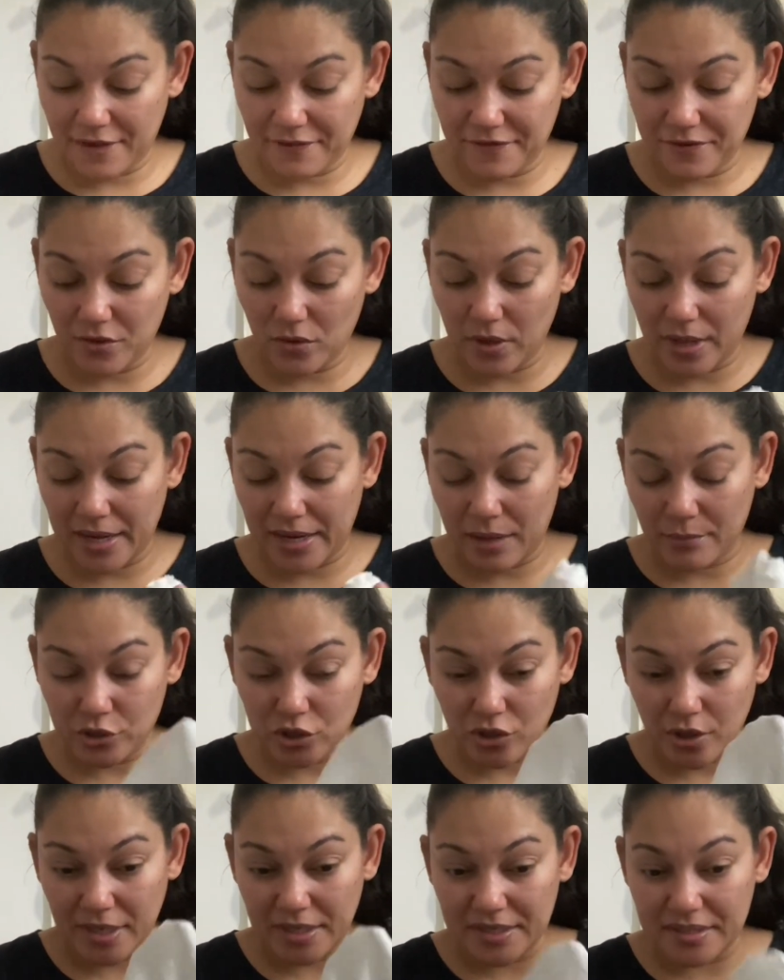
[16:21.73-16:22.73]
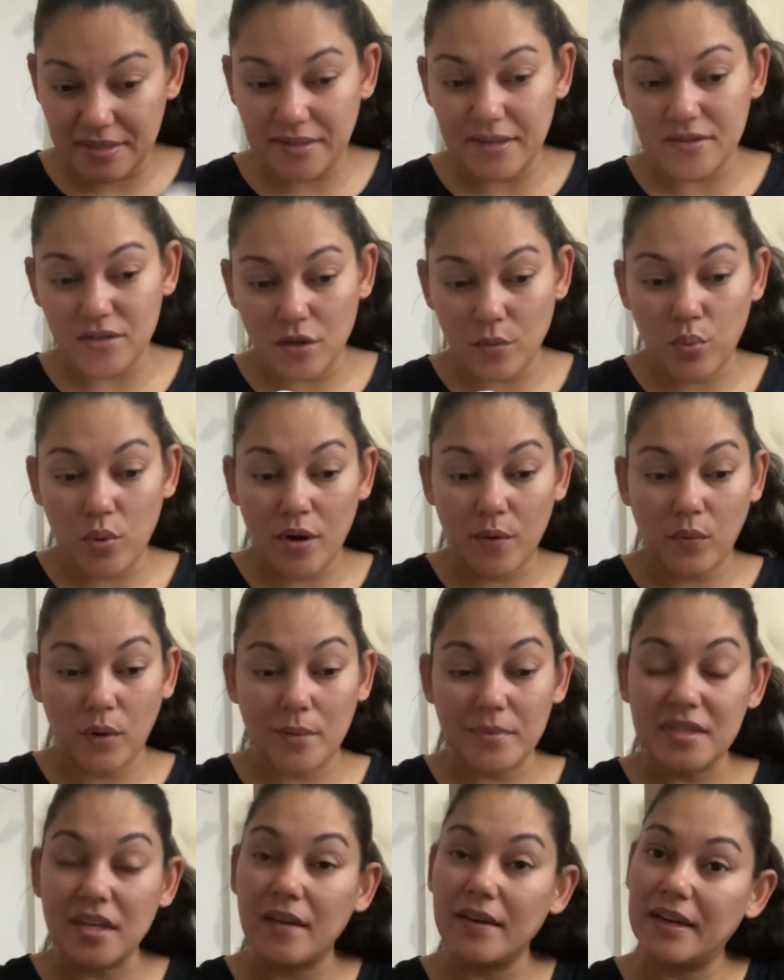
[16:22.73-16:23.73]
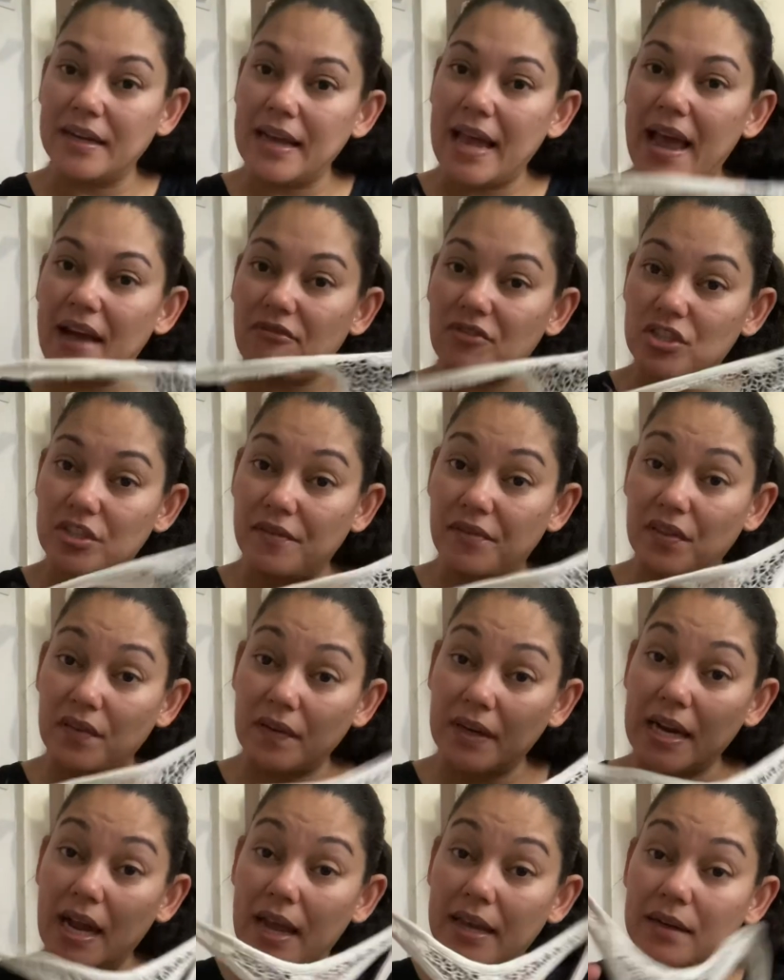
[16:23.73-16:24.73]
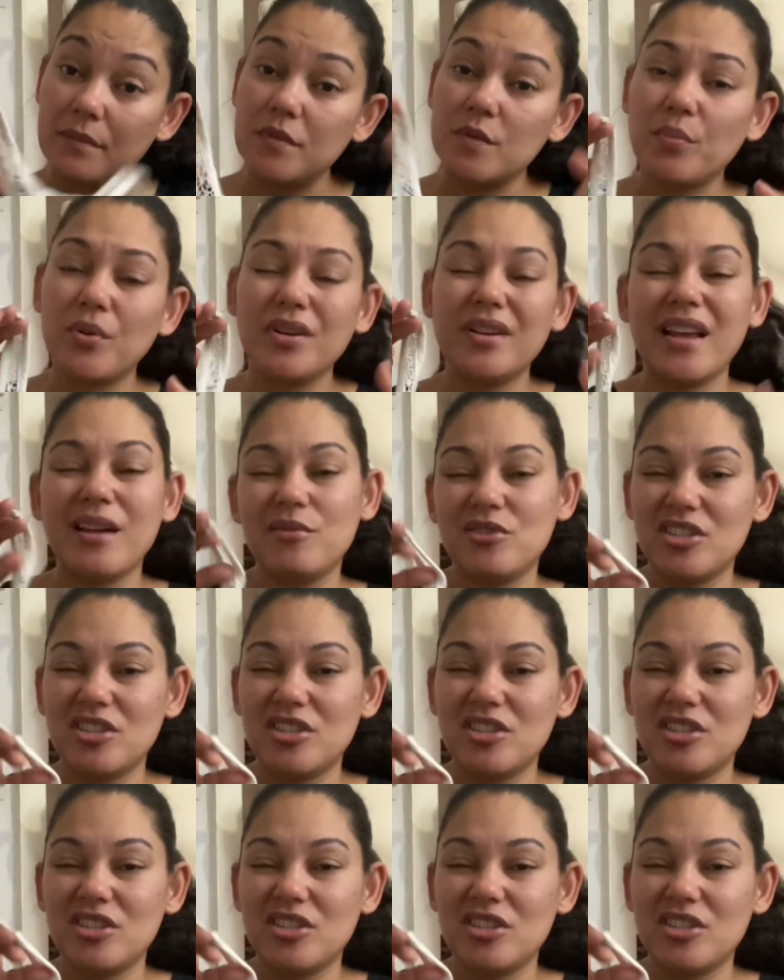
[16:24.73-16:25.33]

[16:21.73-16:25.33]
I feel like I'm starting to get to the point where I'm selling an average of three items per day,